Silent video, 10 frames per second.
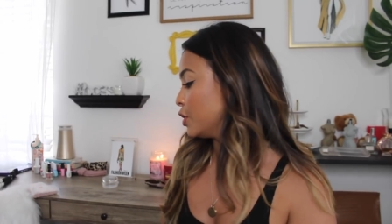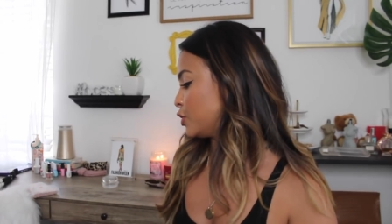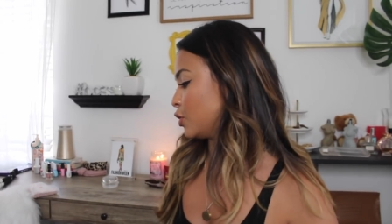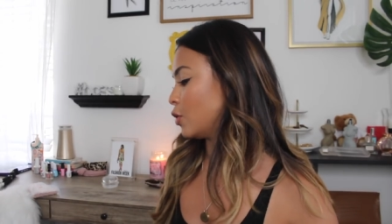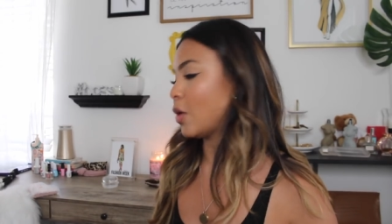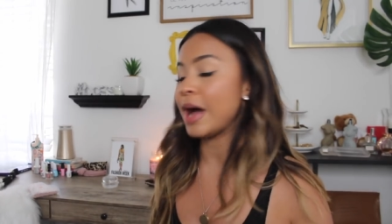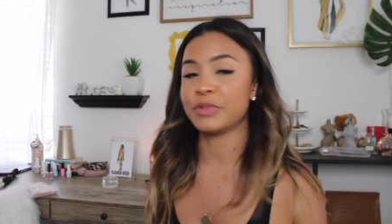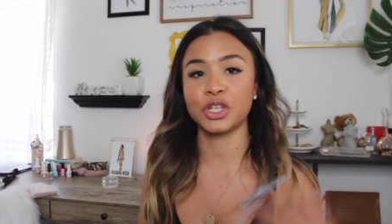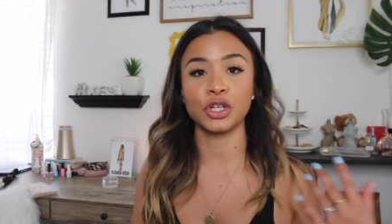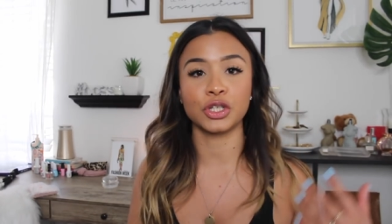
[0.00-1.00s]
So
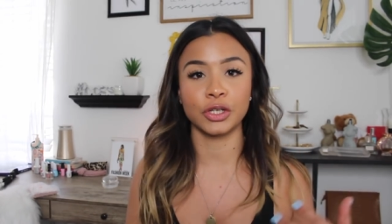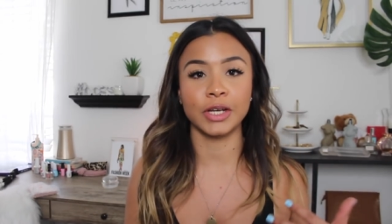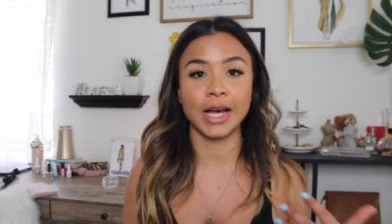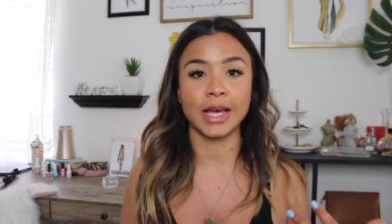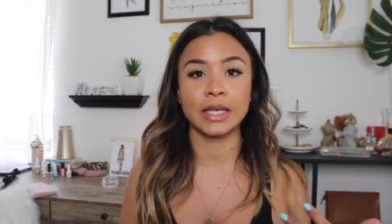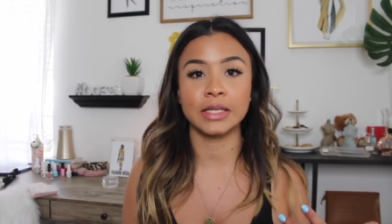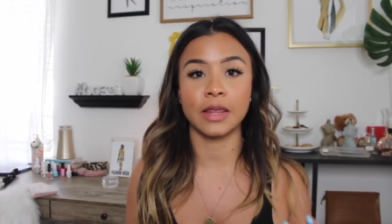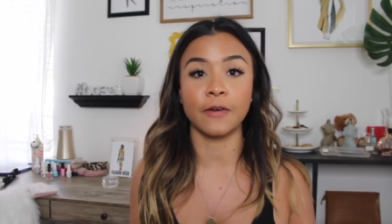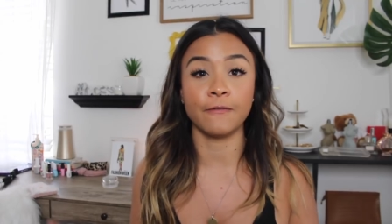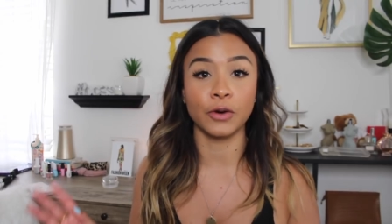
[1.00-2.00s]
I'm just gonna show you guys
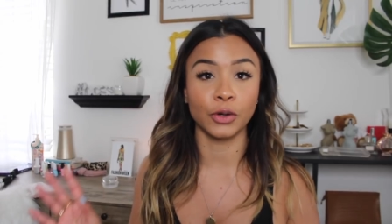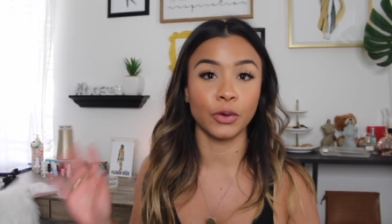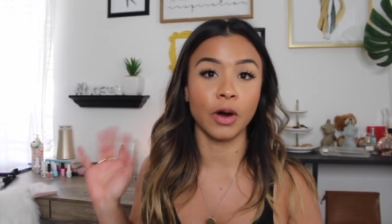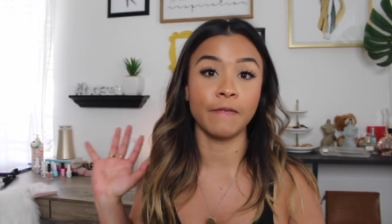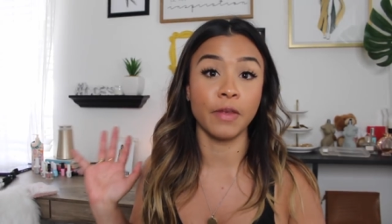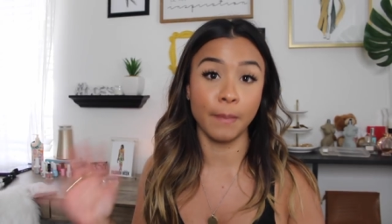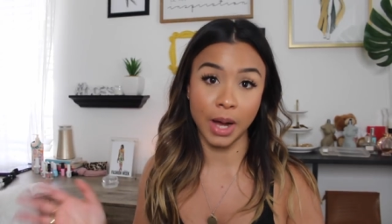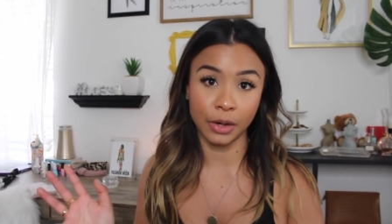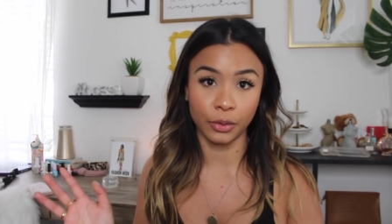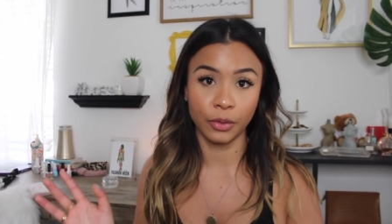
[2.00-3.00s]
the photo of the
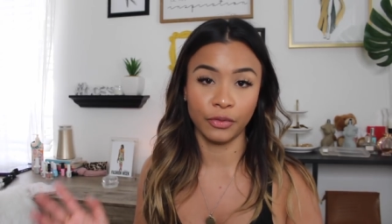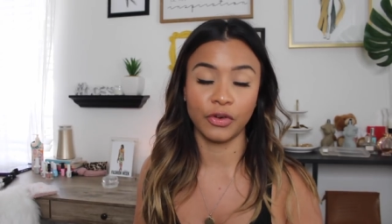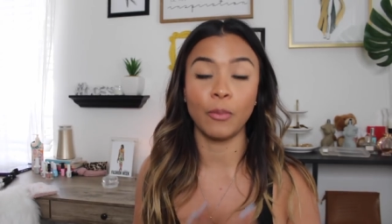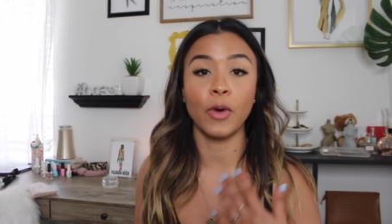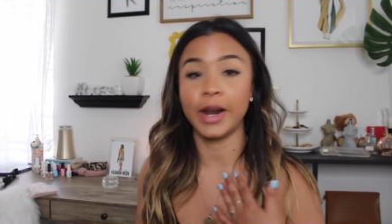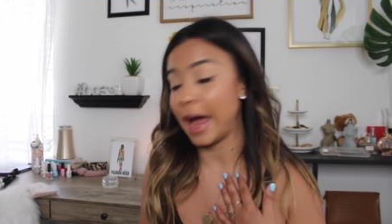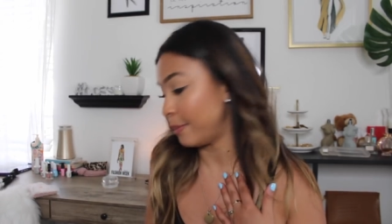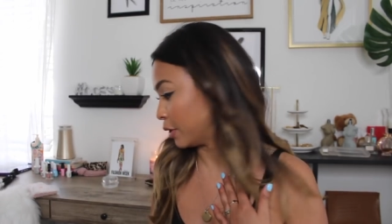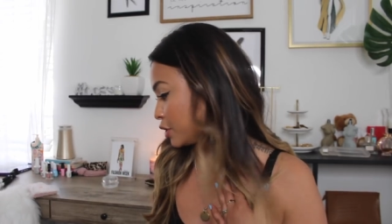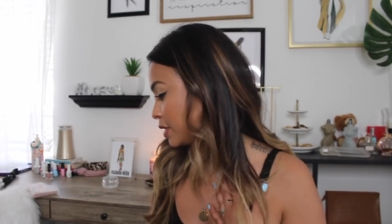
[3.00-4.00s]
model from when
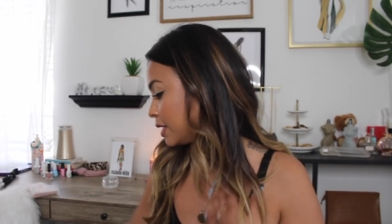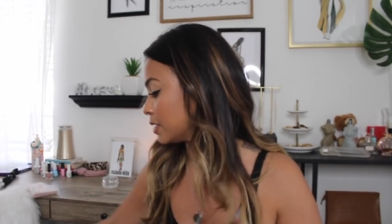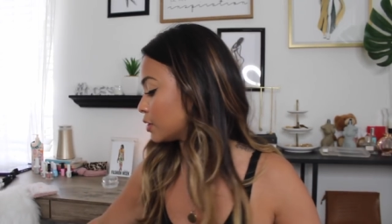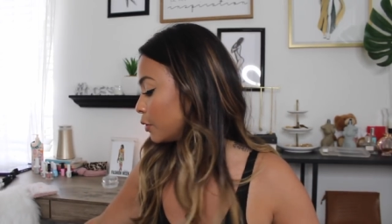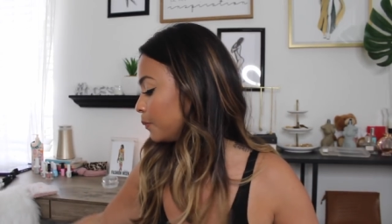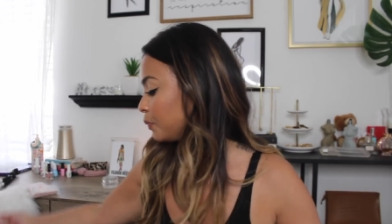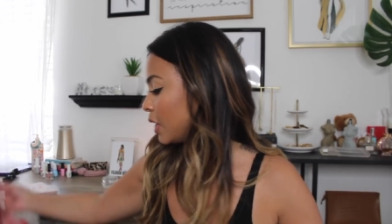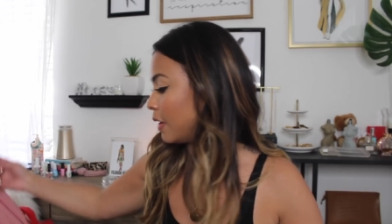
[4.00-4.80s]
I purchased it. So